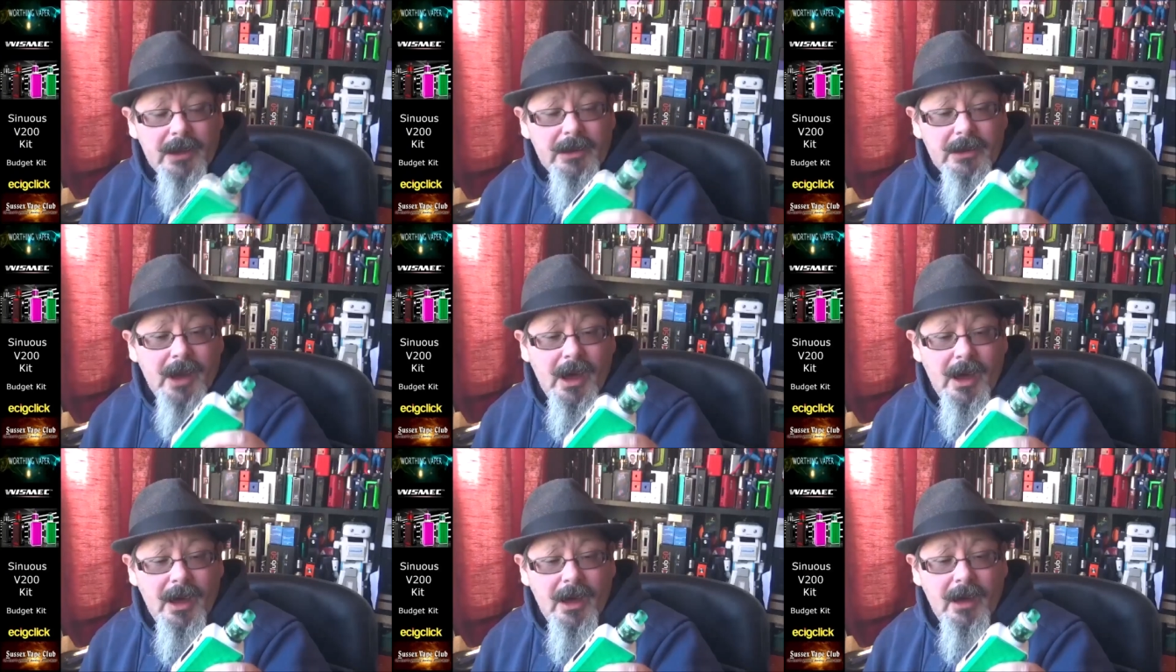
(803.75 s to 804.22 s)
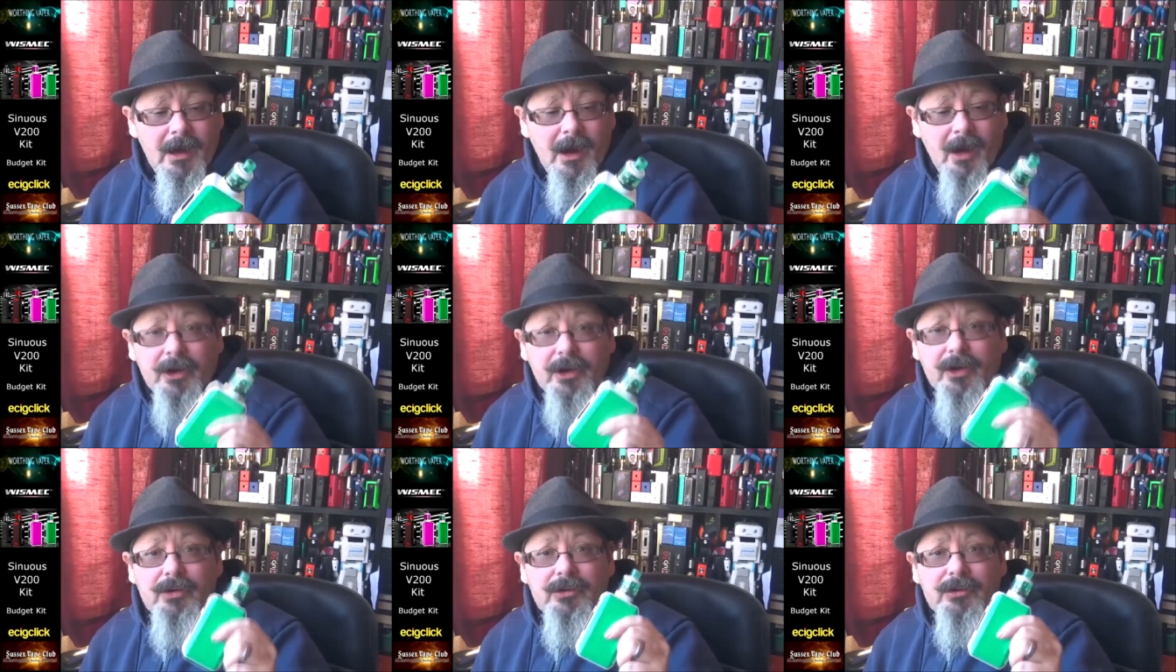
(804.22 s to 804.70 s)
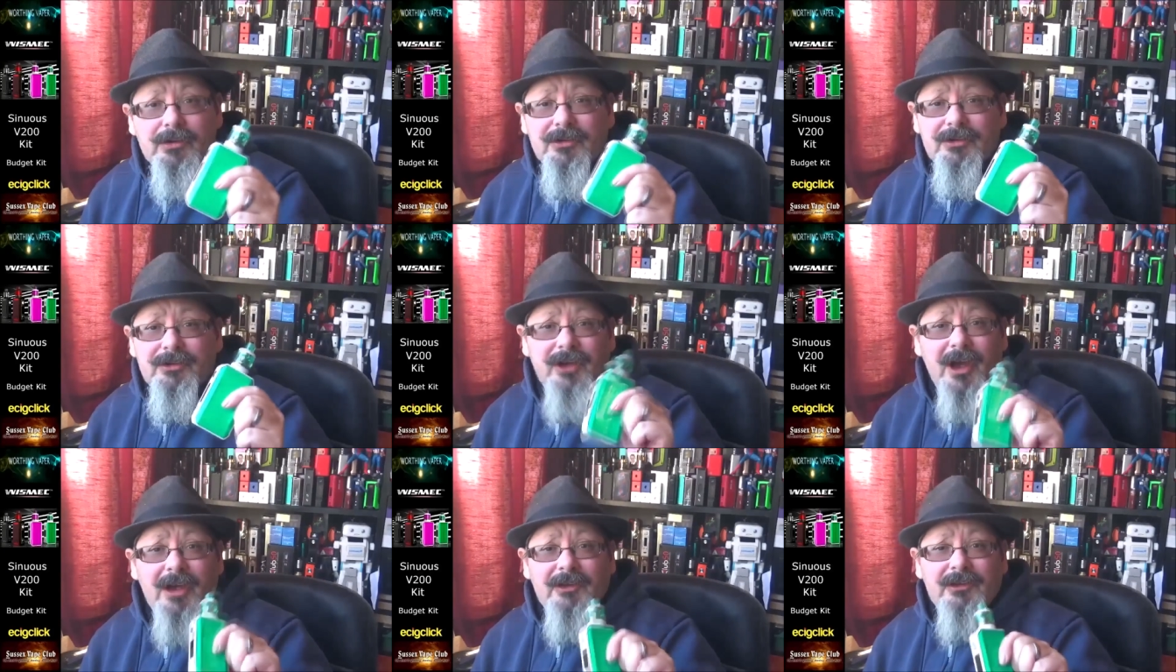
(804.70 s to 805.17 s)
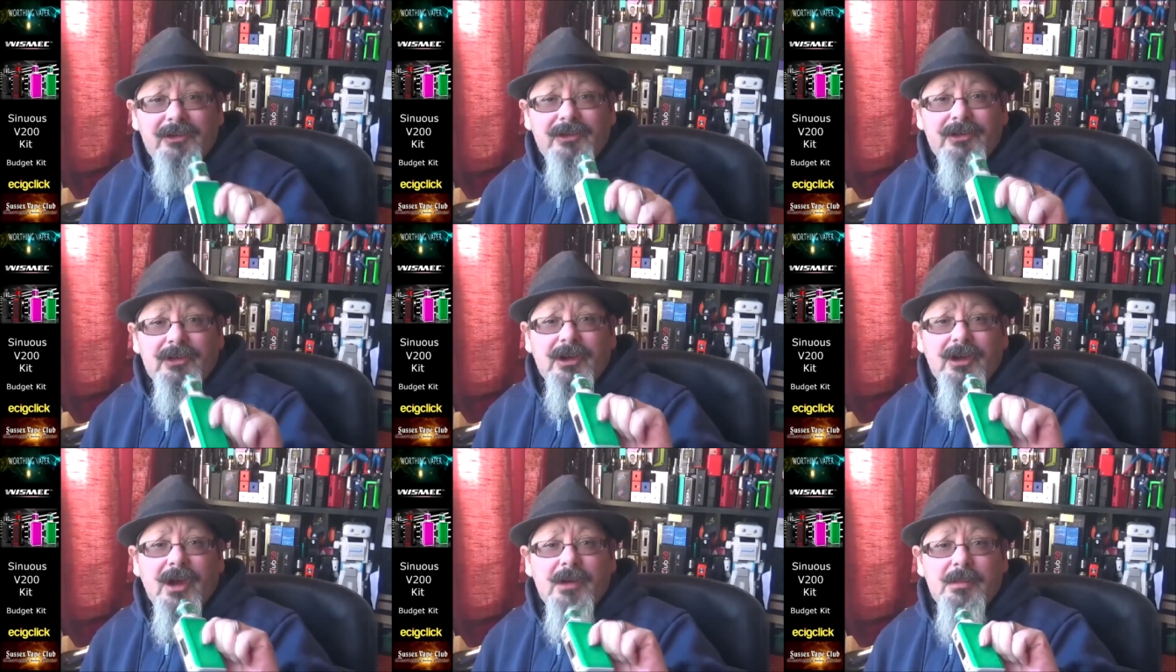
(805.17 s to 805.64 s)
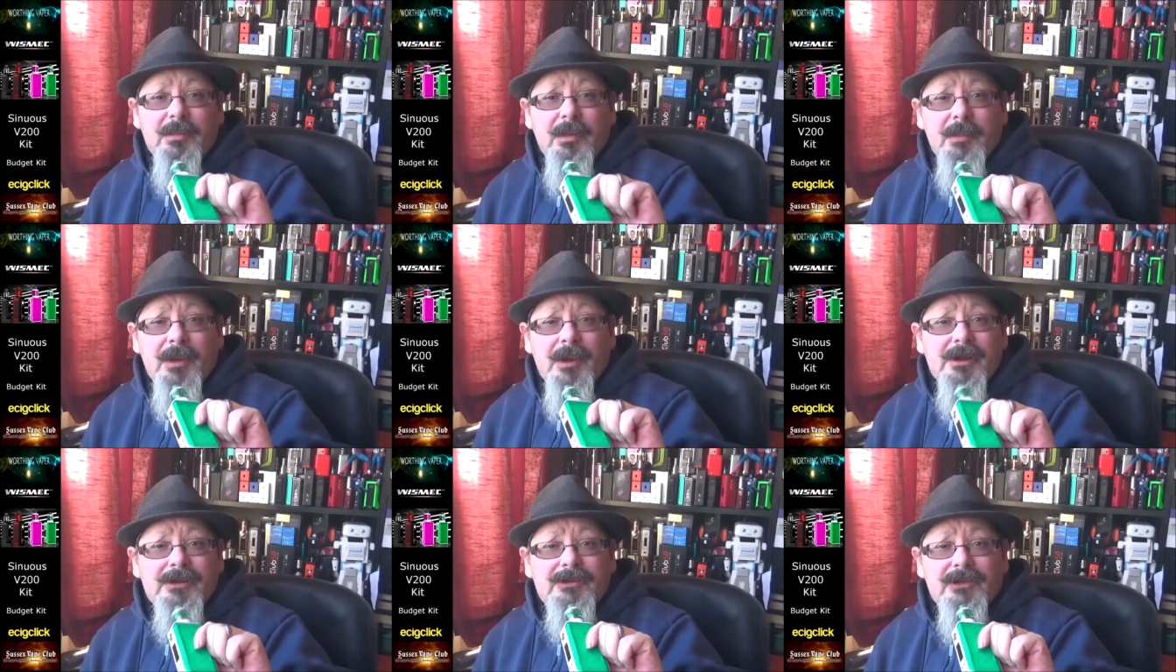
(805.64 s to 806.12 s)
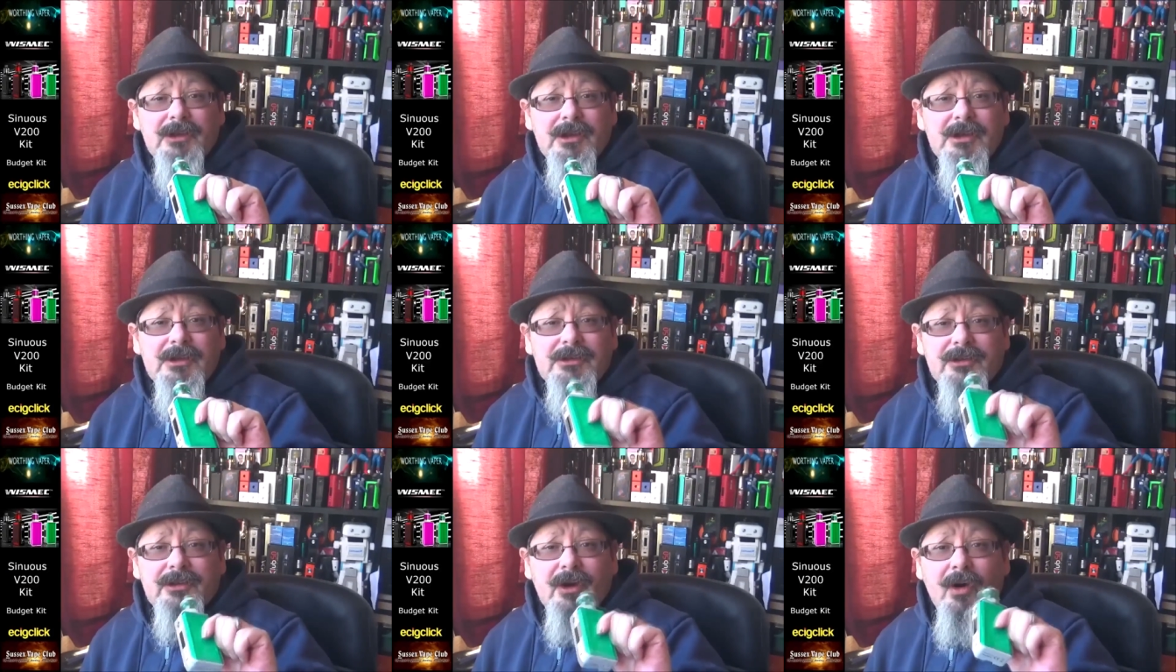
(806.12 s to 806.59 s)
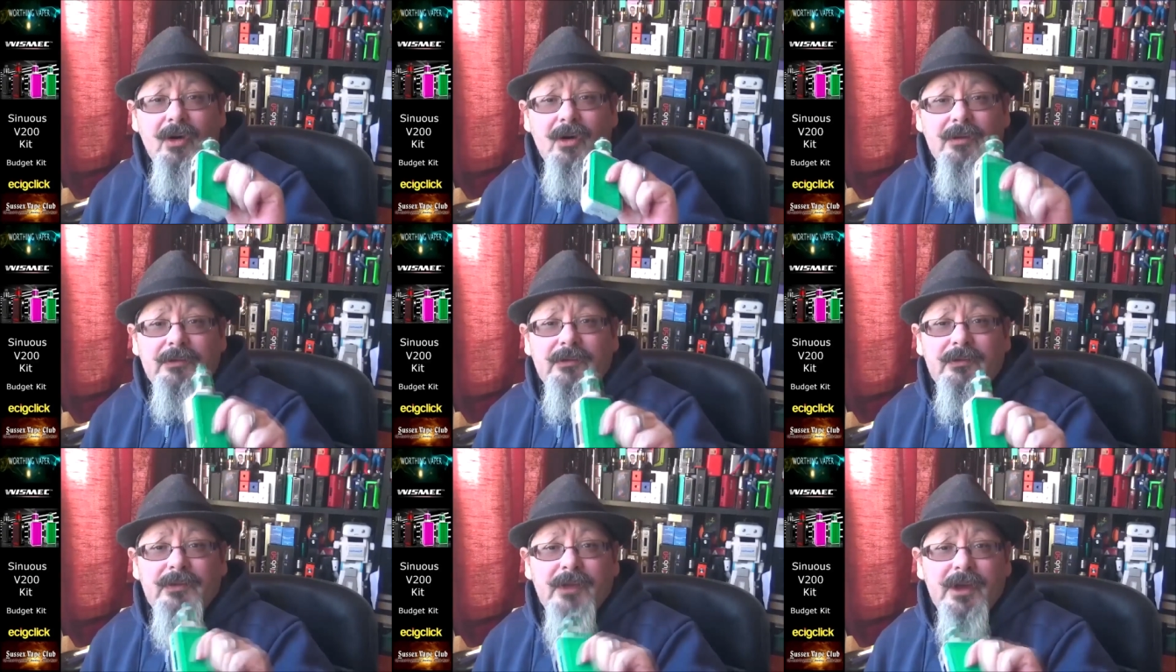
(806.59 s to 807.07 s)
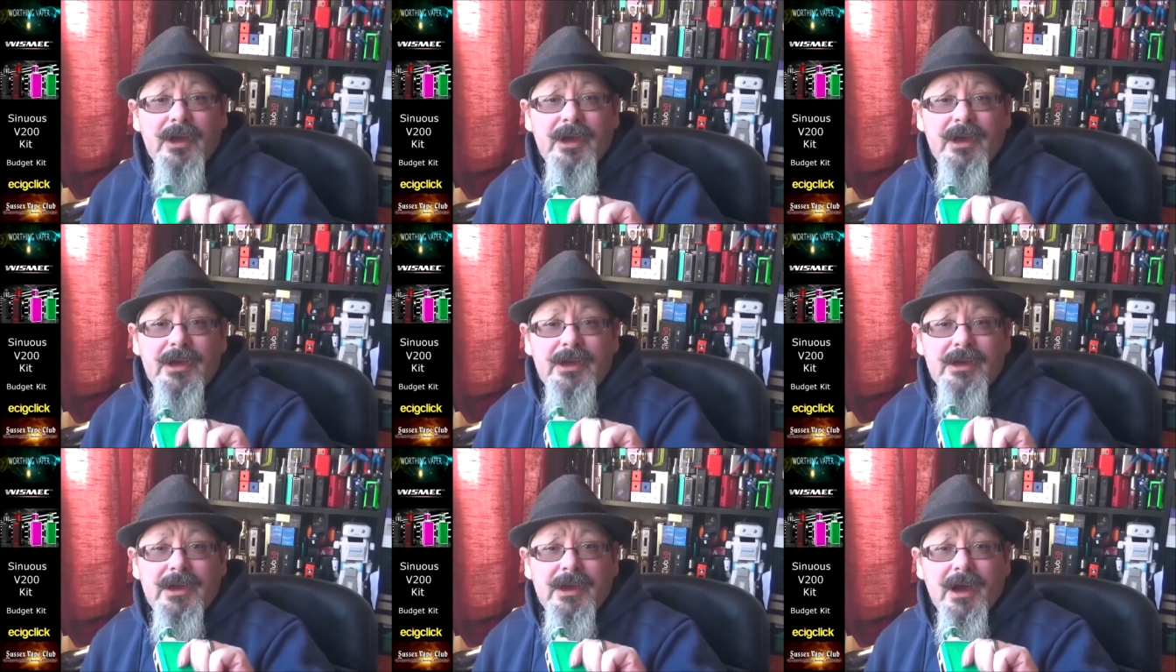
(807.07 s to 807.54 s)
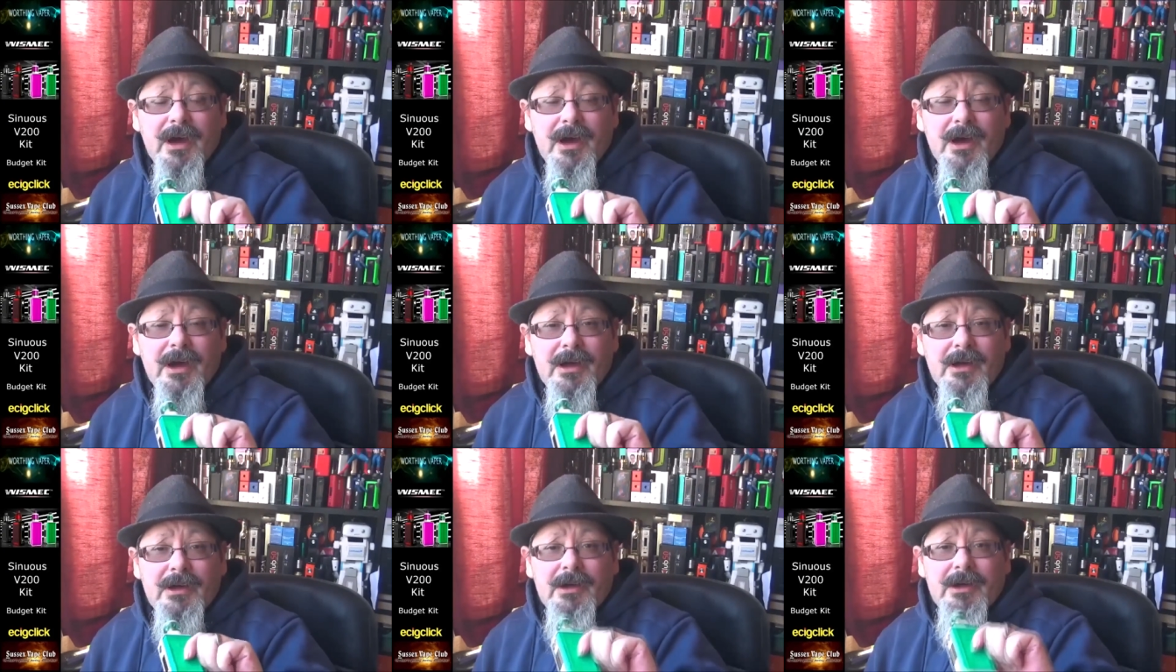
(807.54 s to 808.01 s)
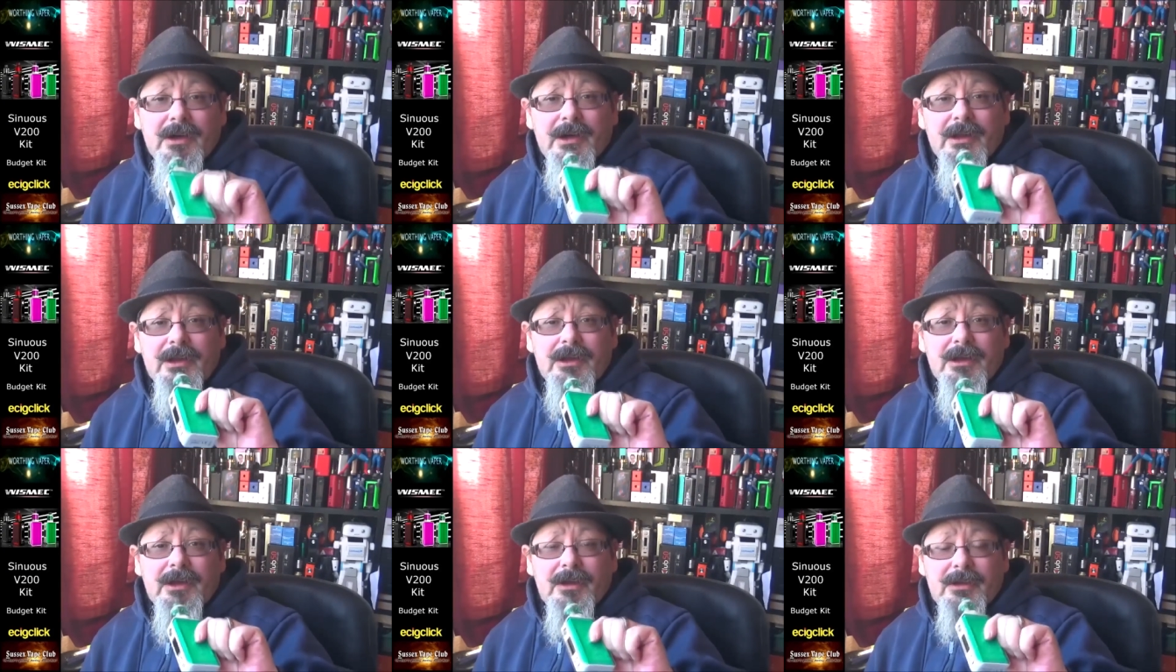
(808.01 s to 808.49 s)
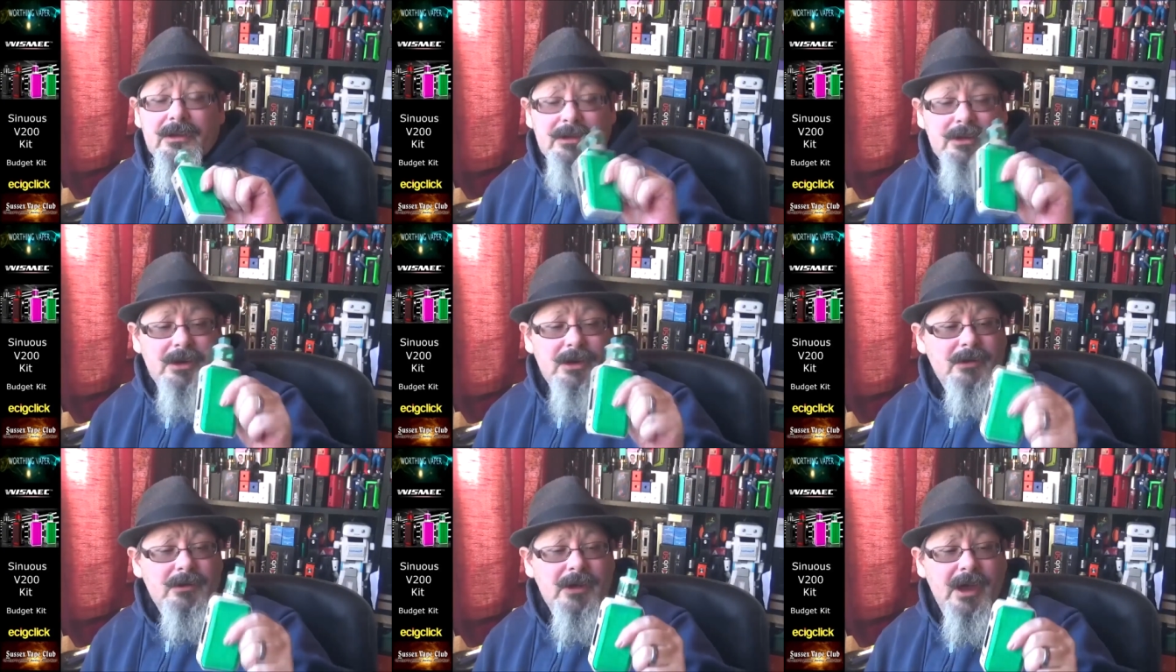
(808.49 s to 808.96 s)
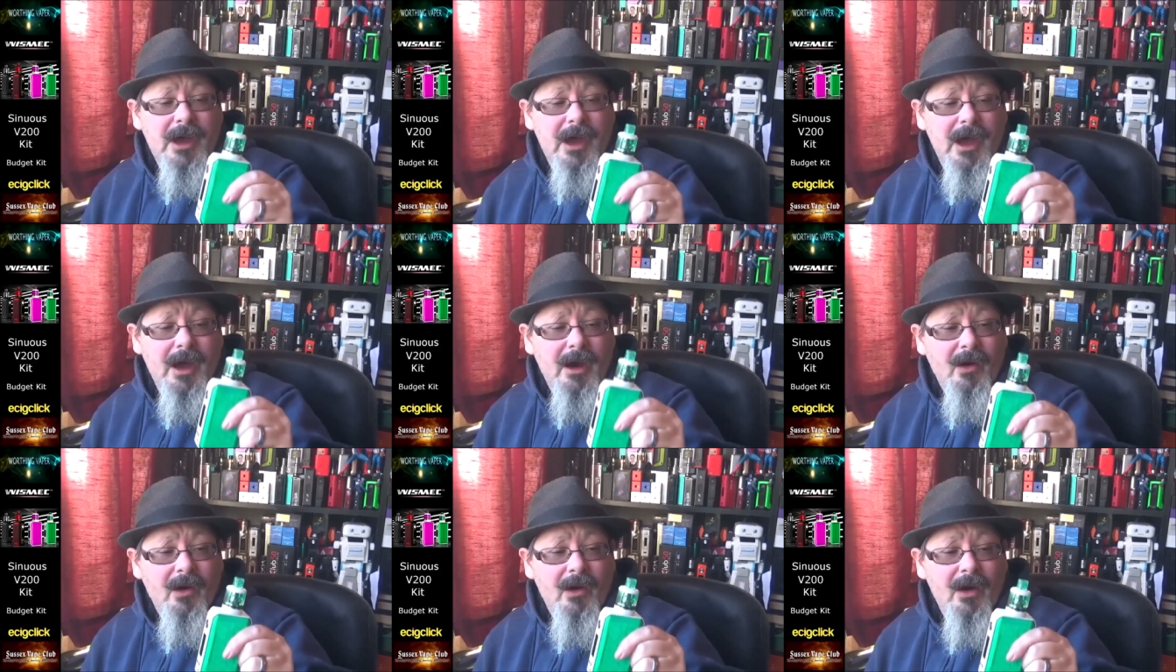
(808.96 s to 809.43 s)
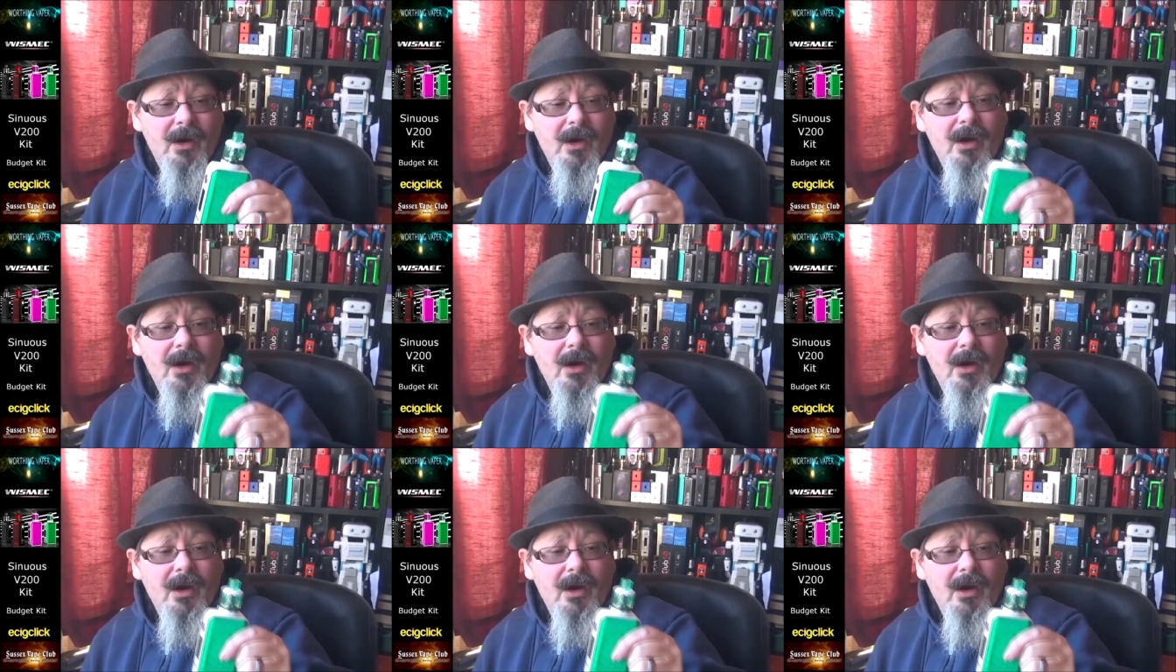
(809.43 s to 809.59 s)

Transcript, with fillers: Uh, I couldn't test the capabilities of the, uh, the the unit out